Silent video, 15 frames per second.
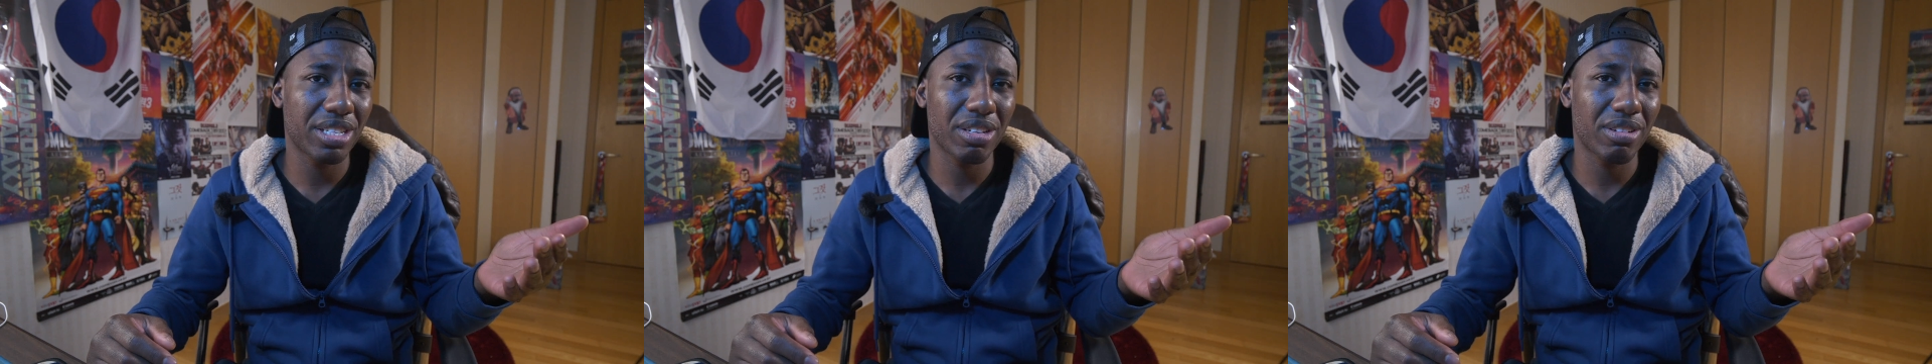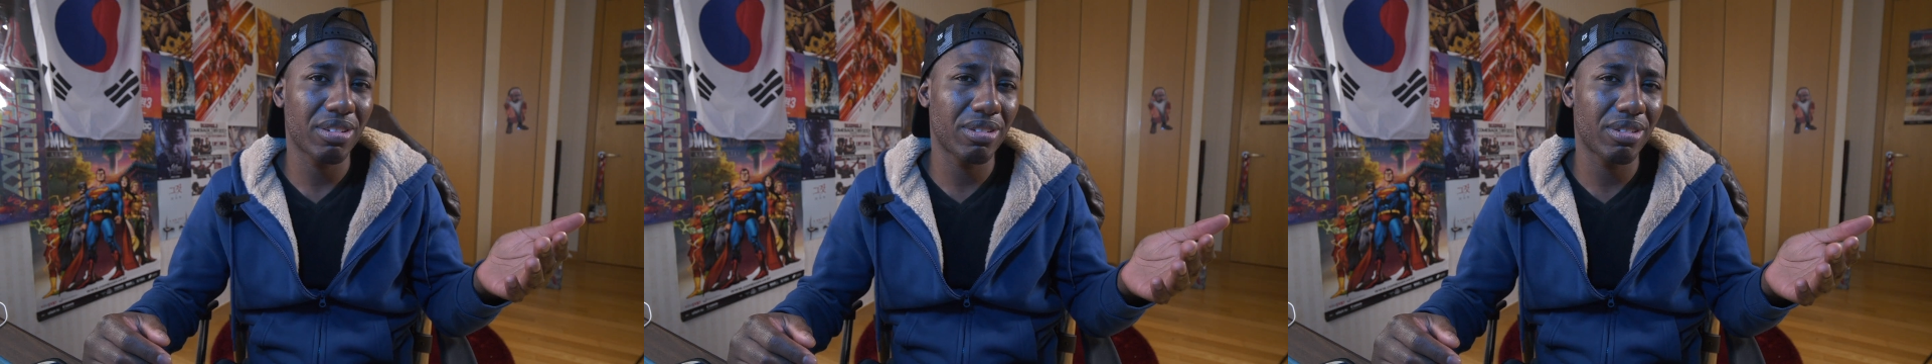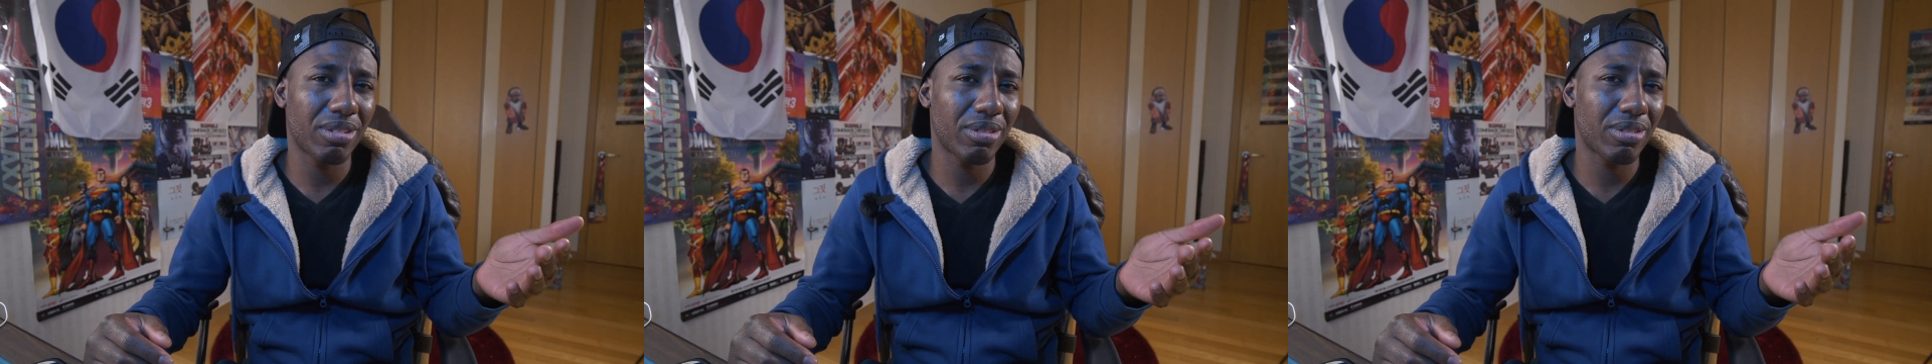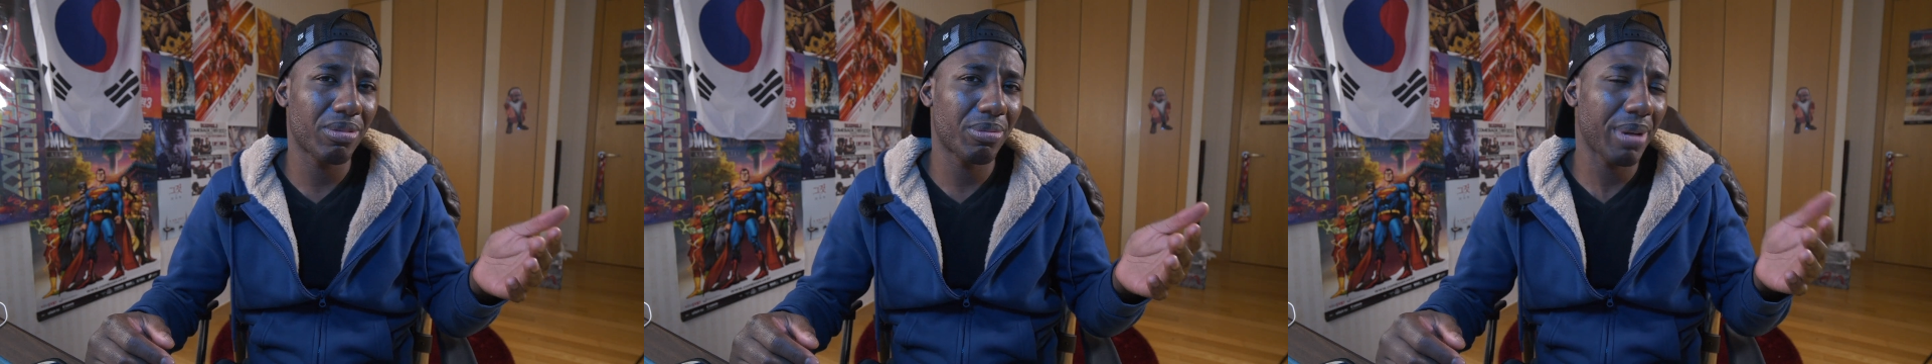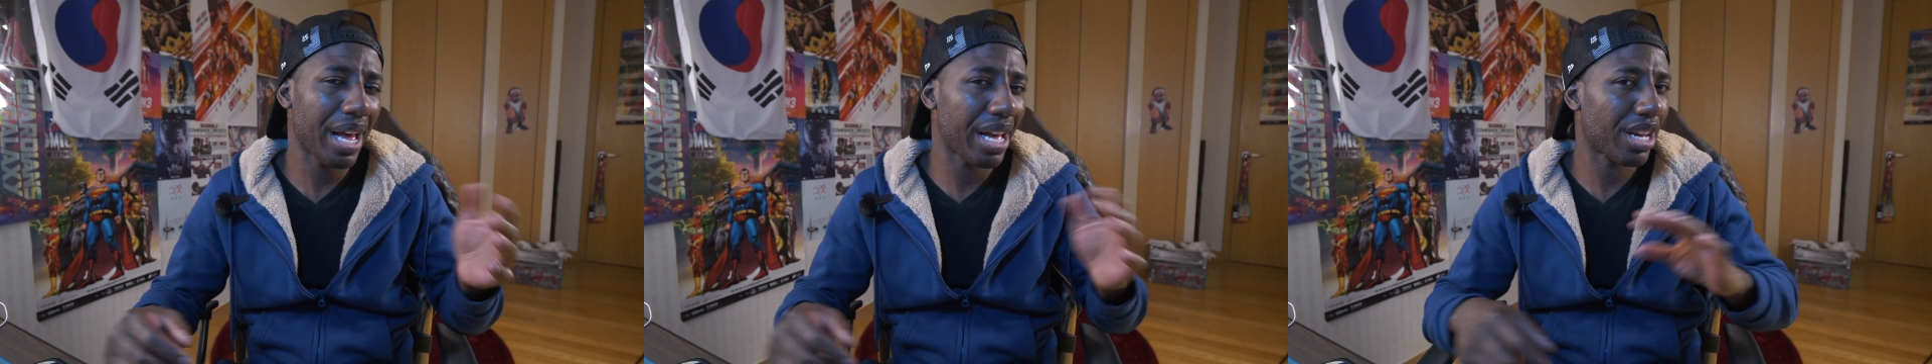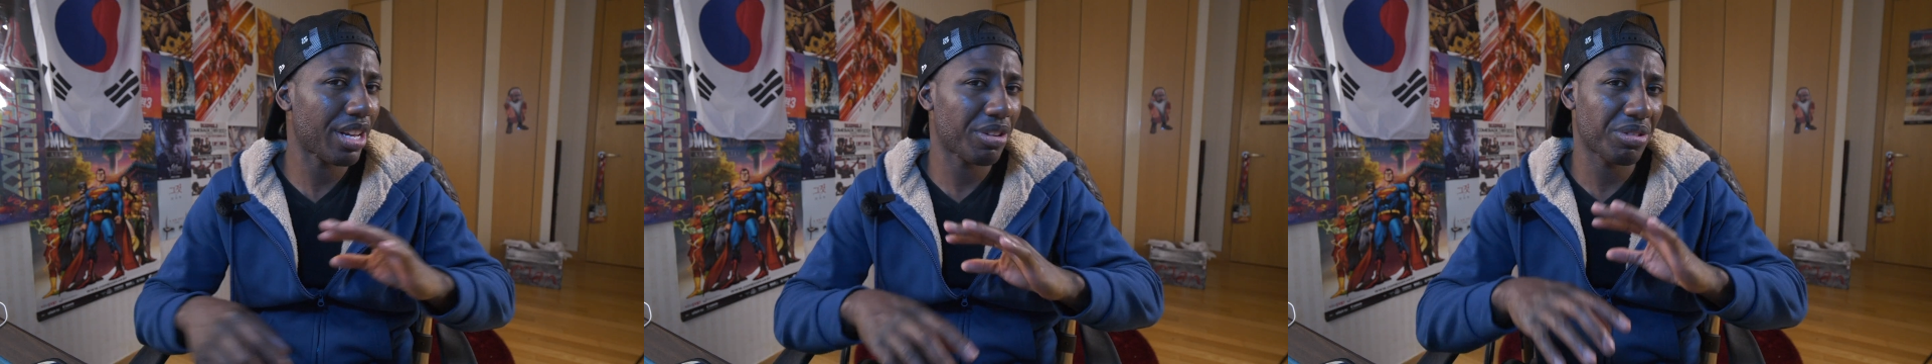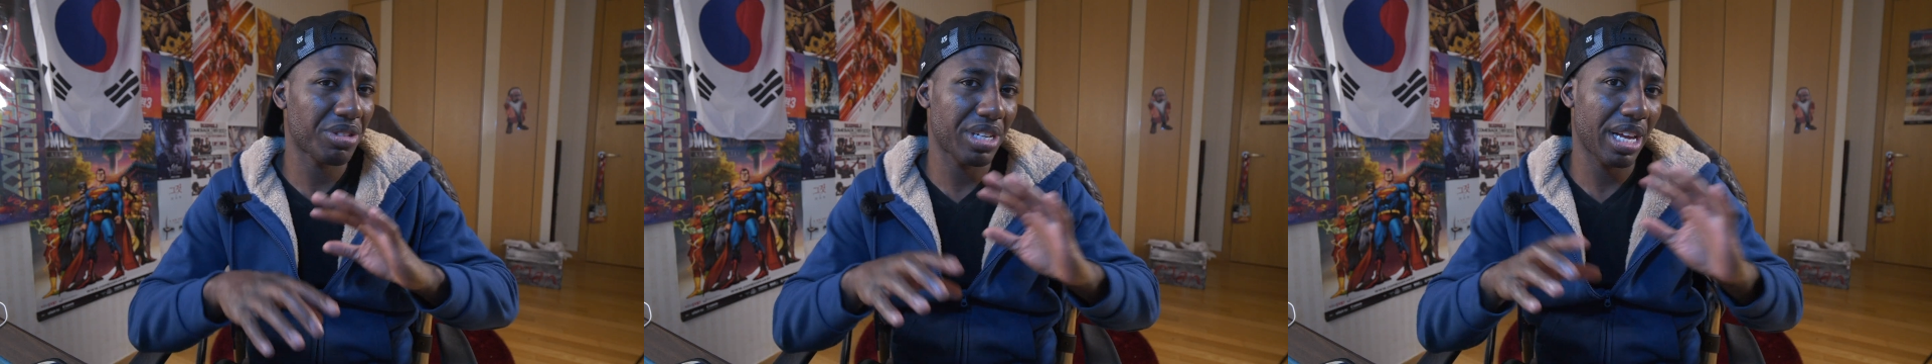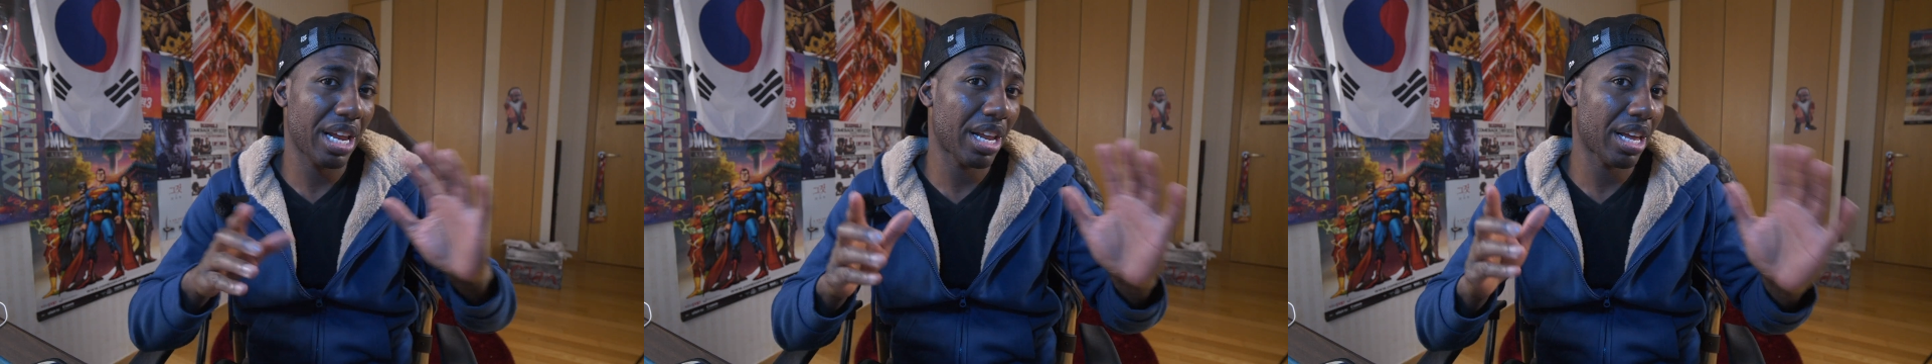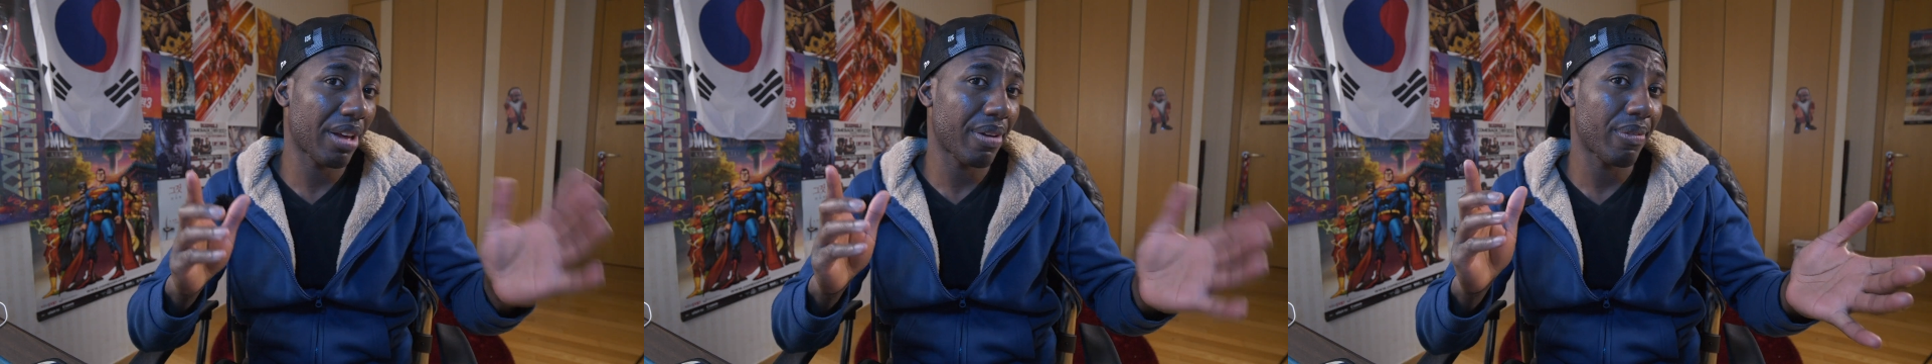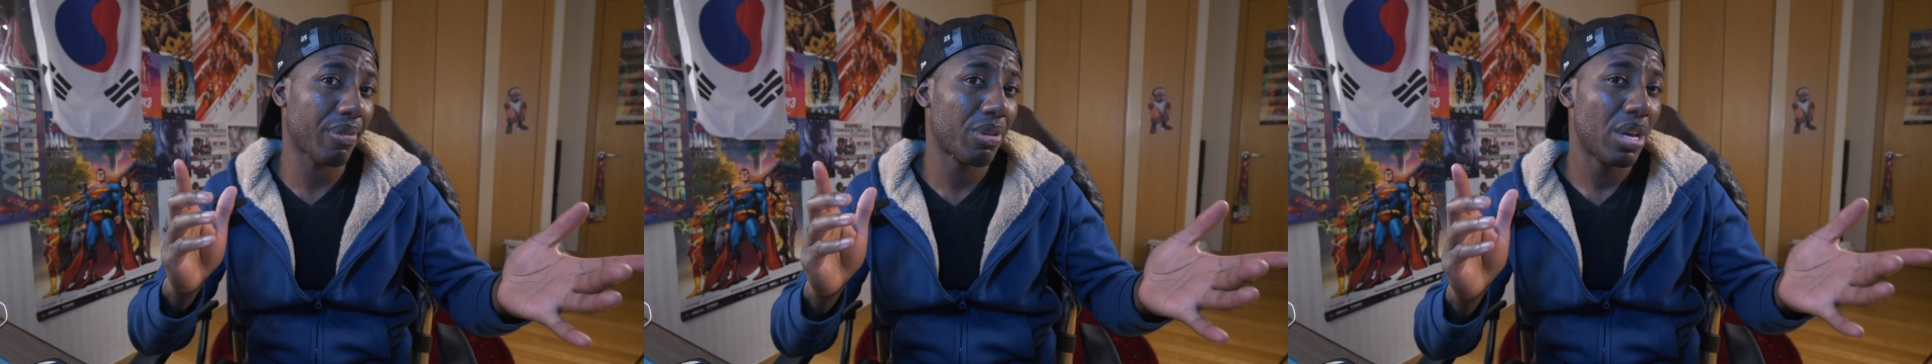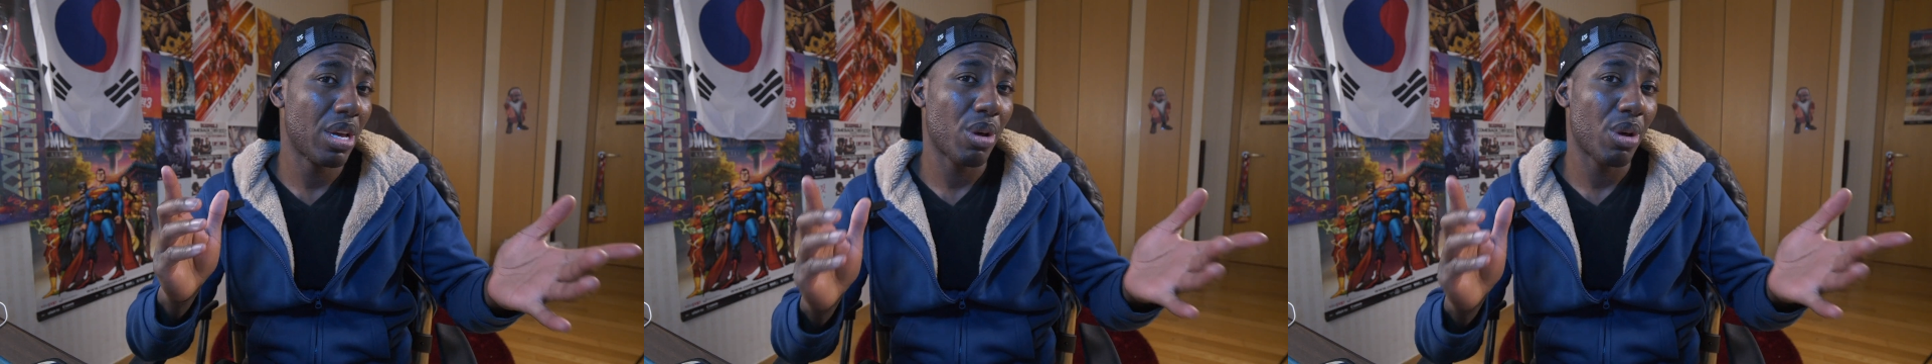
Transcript: so my understanding of